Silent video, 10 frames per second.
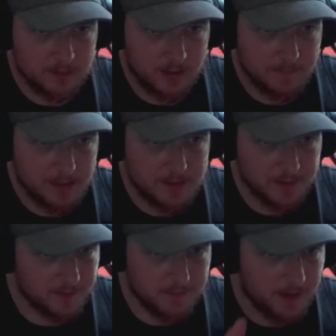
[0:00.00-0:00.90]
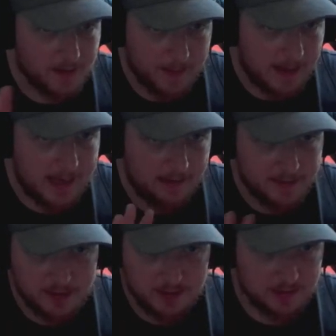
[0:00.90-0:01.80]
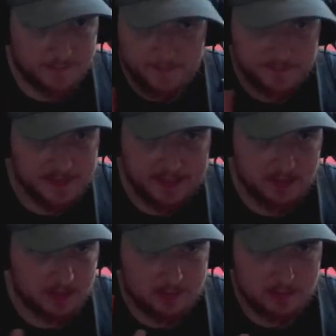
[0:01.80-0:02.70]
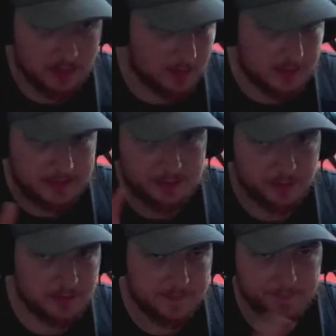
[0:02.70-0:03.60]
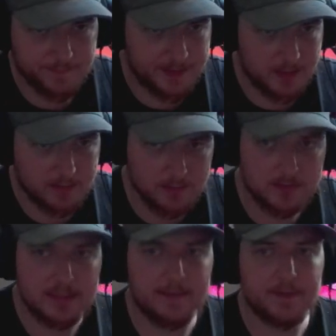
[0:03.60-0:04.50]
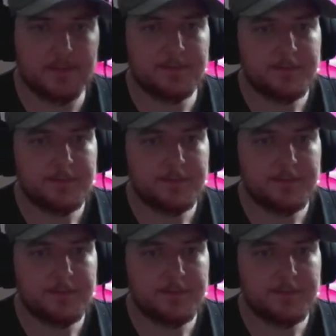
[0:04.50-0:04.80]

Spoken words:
Don't be too worried about how it just went from day to dark. That's two different videos altogether.